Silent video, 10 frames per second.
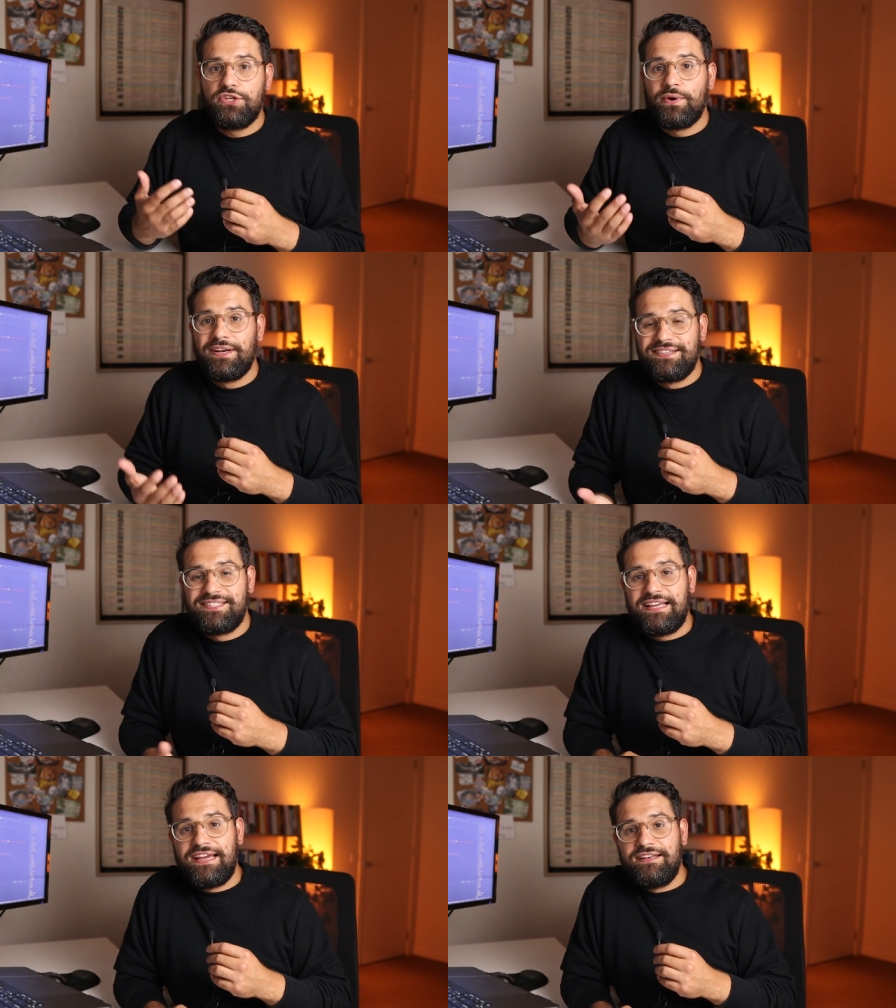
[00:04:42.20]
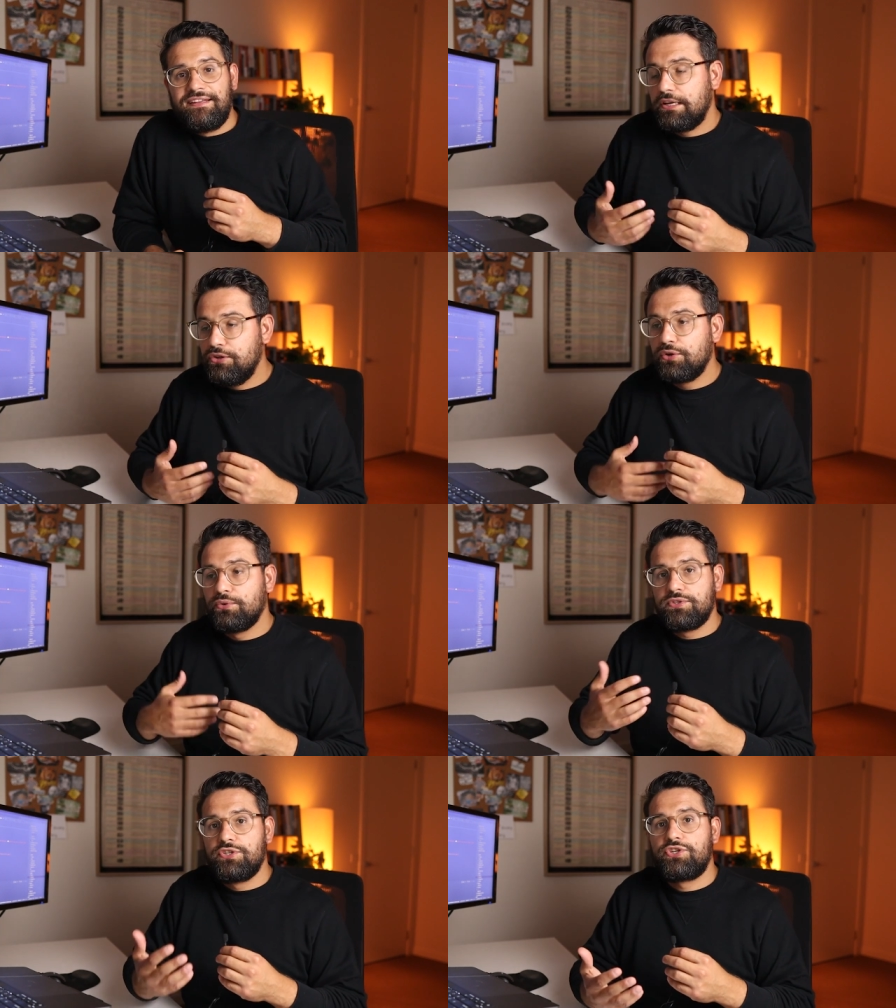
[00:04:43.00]
that you understand. And you can
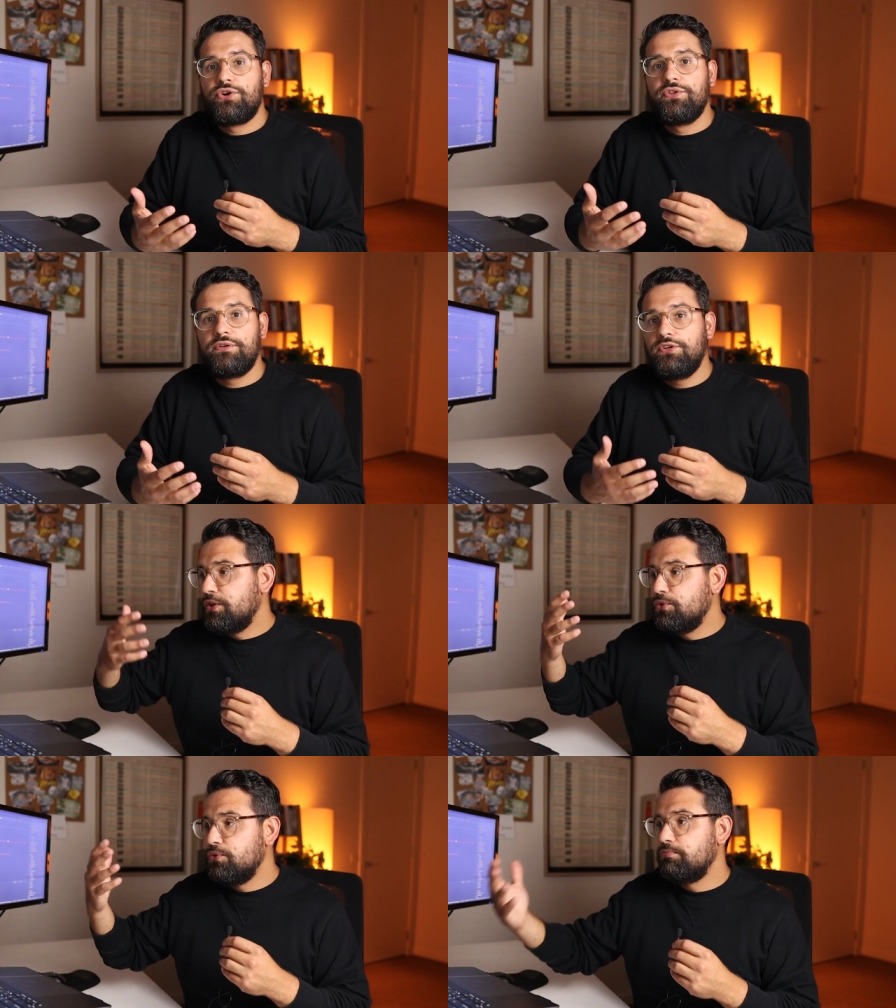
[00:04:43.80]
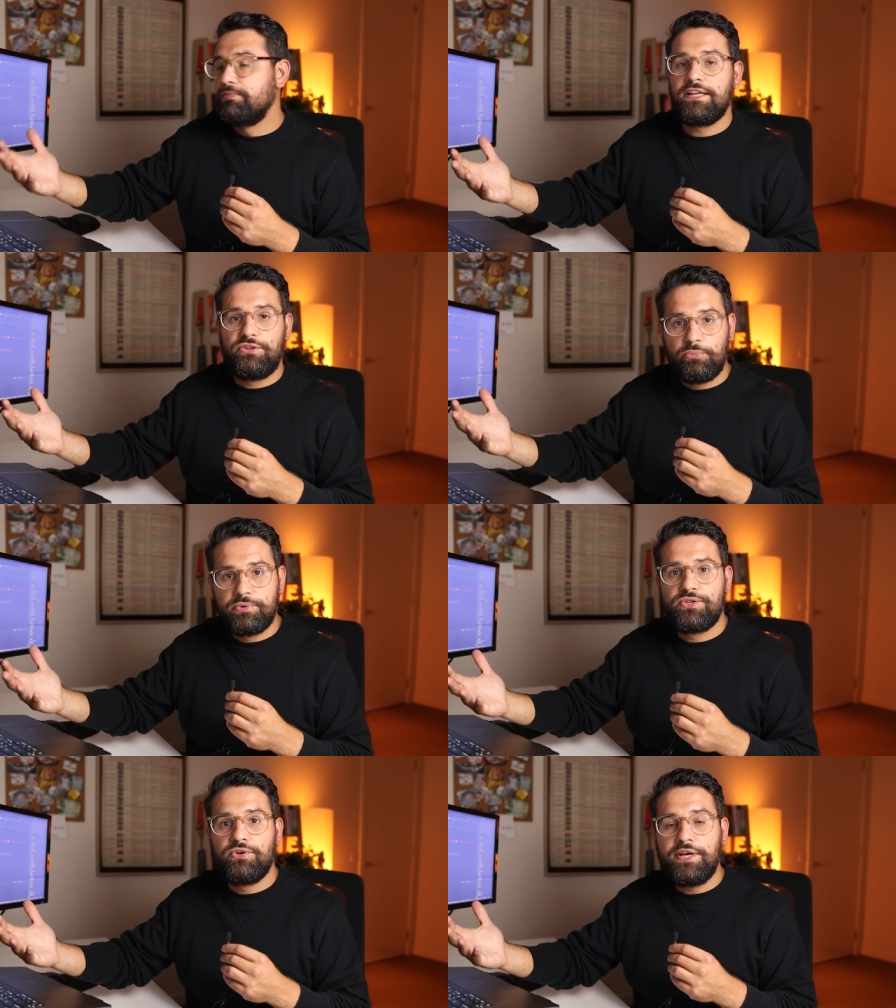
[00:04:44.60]
also show that when you get the
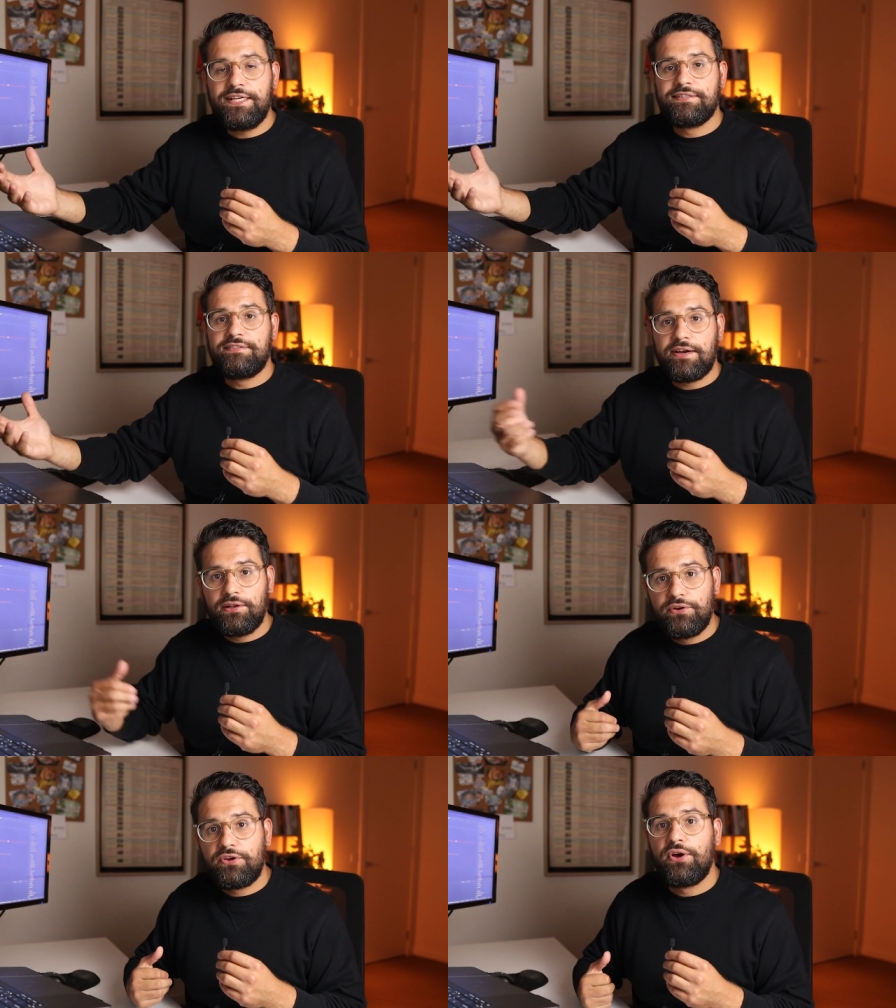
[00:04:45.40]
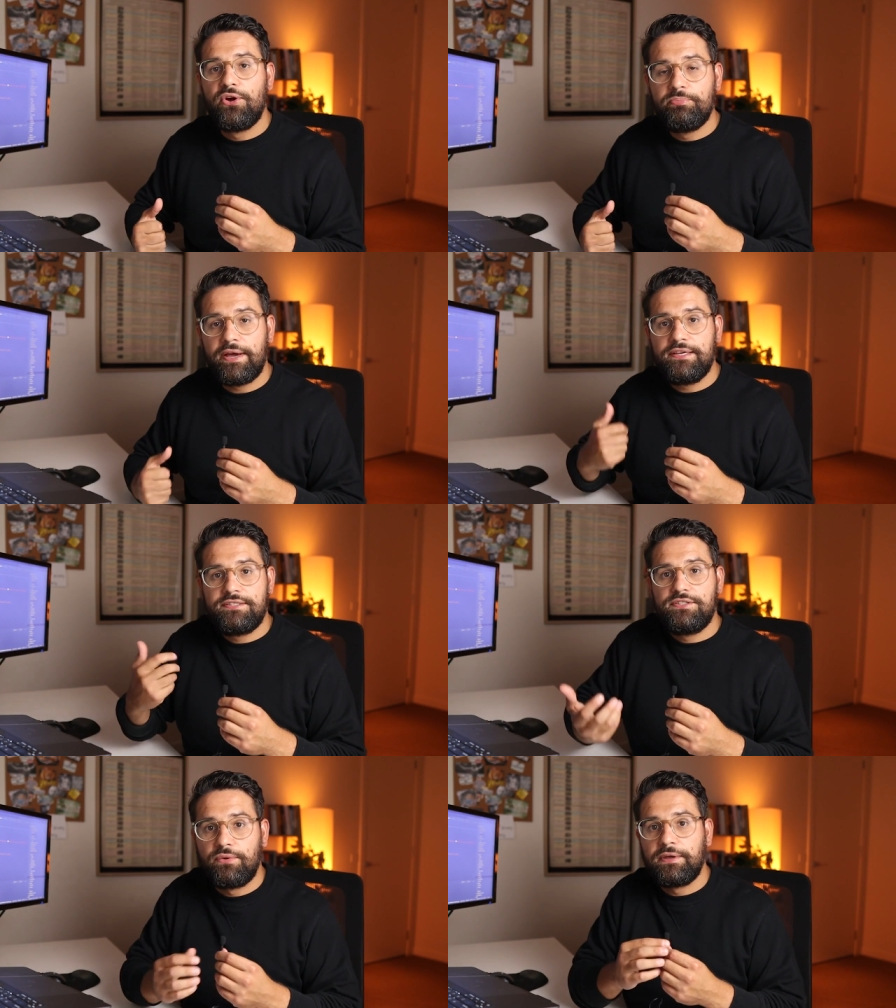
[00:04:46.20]
opportunity to download a code
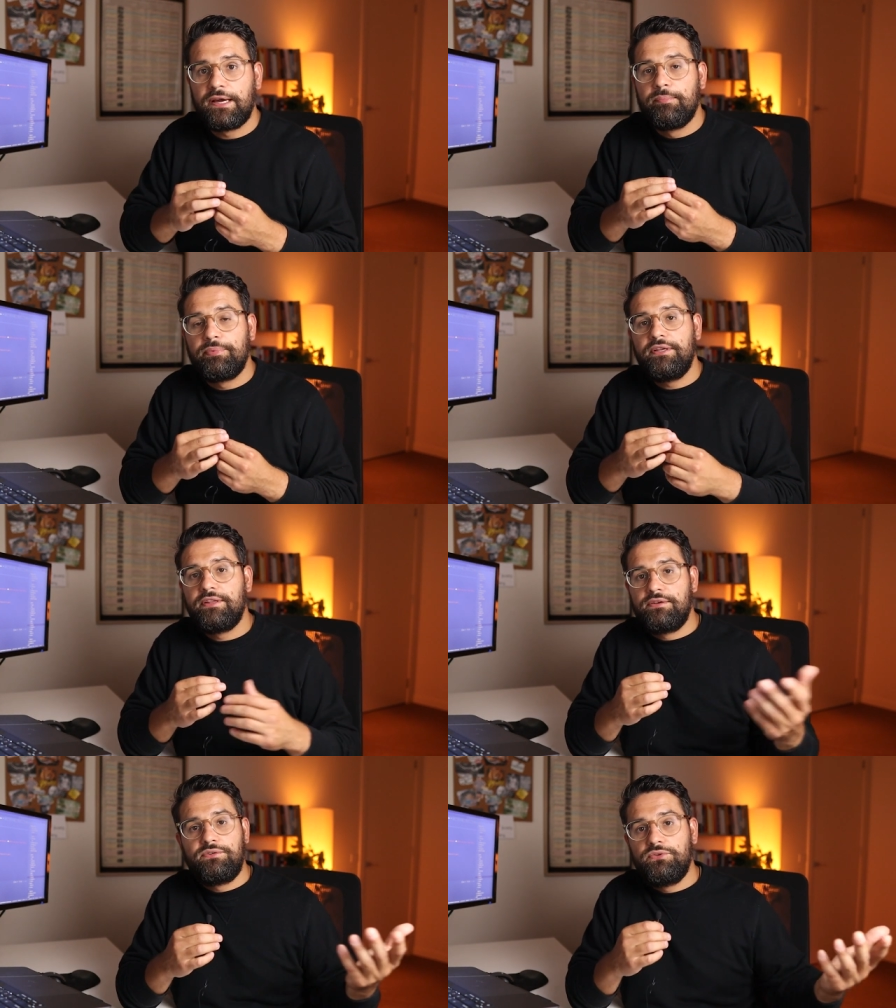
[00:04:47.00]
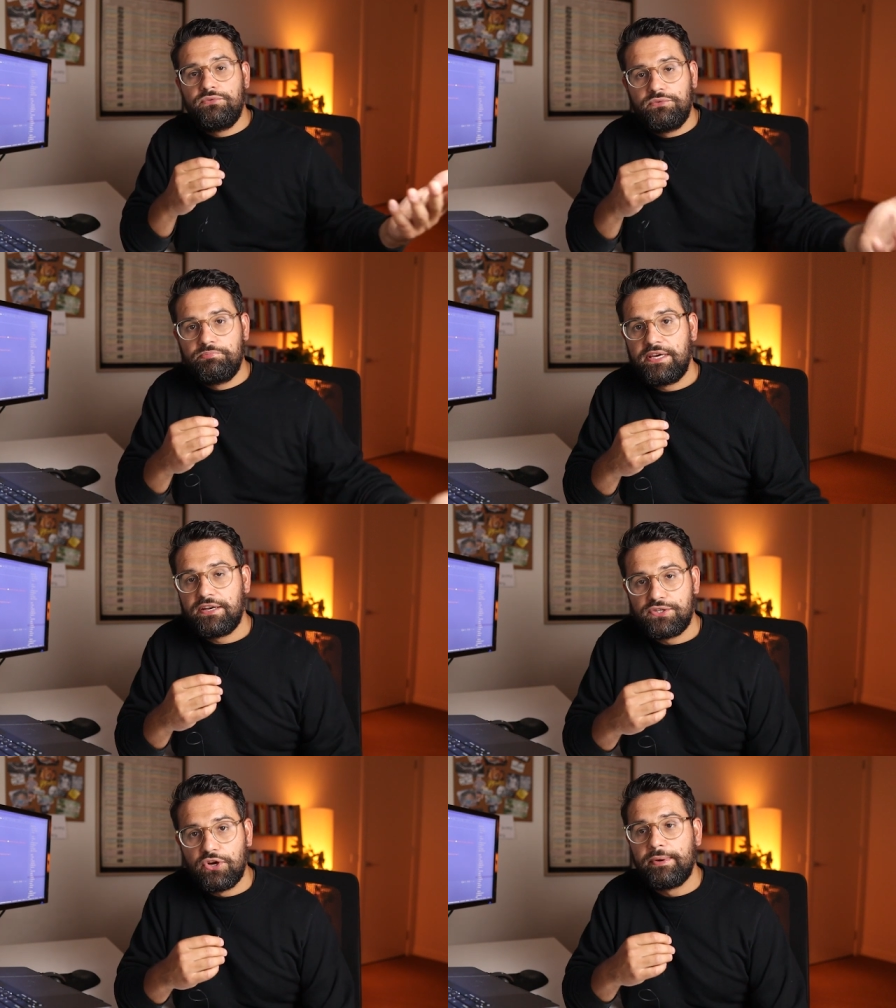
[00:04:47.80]
base from the company that you get
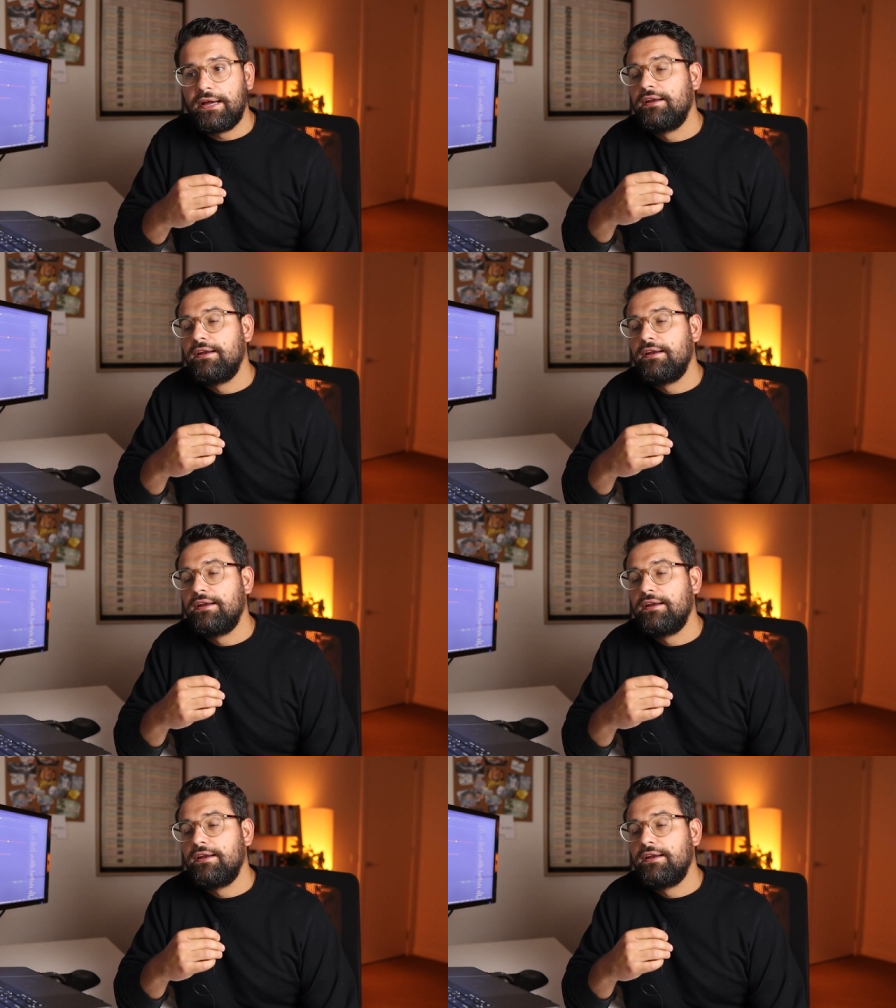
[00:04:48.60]
a job at,